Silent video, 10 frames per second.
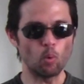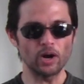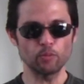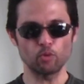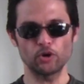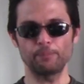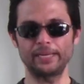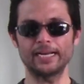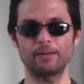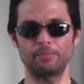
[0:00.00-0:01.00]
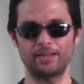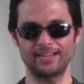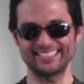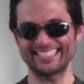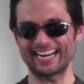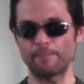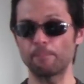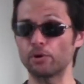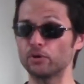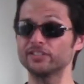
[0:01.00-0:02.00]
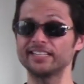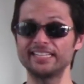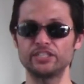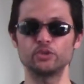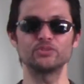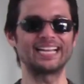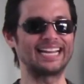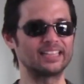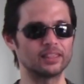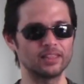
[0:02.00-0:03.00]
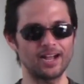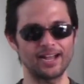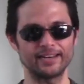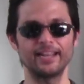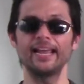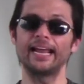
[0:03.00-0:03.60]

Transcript: one word pickup lines that I personally use a lot